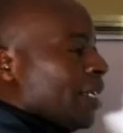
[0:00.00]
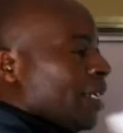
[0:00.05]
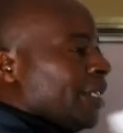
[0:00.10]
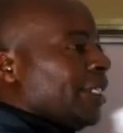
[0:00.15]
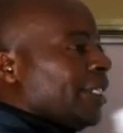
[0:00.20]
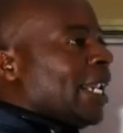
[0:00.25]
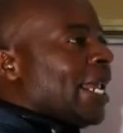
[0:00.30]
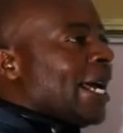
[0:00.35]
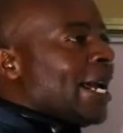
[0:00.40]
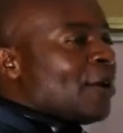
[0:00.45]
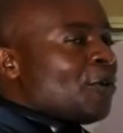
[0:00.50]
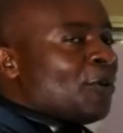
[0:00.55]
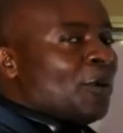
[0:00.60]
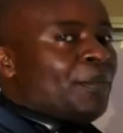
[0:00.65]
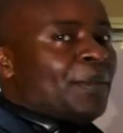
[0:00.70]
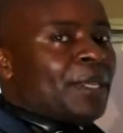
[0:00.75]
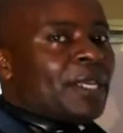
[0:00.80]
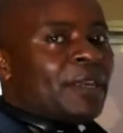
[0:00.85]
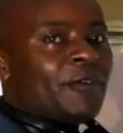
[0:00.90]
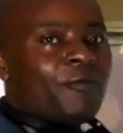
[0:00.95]
The line will
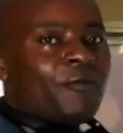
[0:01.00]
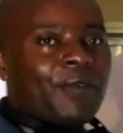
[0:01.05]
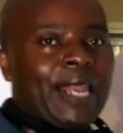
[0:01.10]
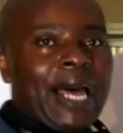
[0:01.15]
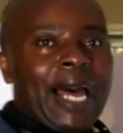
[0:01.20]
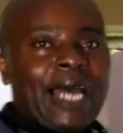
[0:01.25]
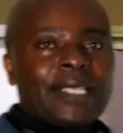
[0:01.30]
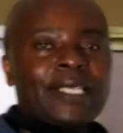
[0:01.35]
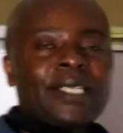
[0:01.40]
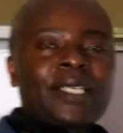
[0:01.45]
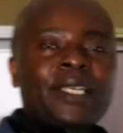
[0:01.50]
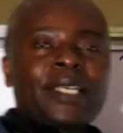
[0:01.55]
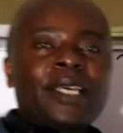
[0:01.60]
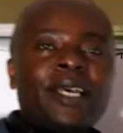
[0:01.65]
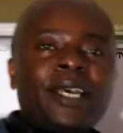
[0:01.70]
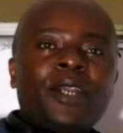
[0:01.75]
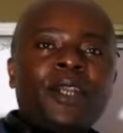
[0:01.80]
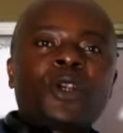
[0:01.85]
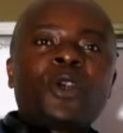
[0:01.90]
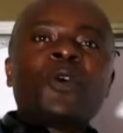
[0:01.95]
be flat.
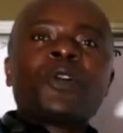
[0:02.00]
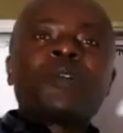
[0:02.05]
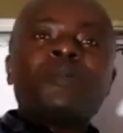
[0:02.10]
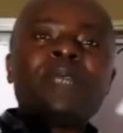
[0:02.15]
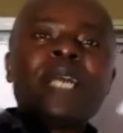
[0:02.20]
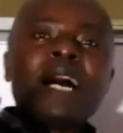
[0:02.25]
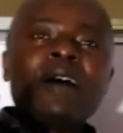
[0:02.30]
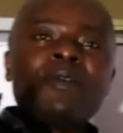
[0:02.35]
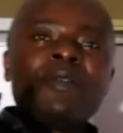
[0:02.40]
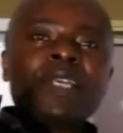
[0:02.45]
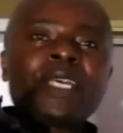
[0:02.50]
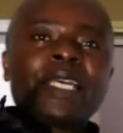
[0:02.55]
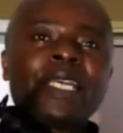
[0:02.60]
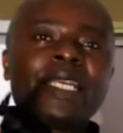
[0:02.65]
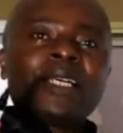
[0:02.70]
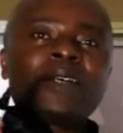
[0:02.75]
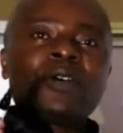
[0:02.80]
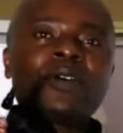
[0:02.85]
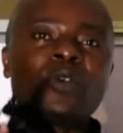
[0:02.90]
It will not be having any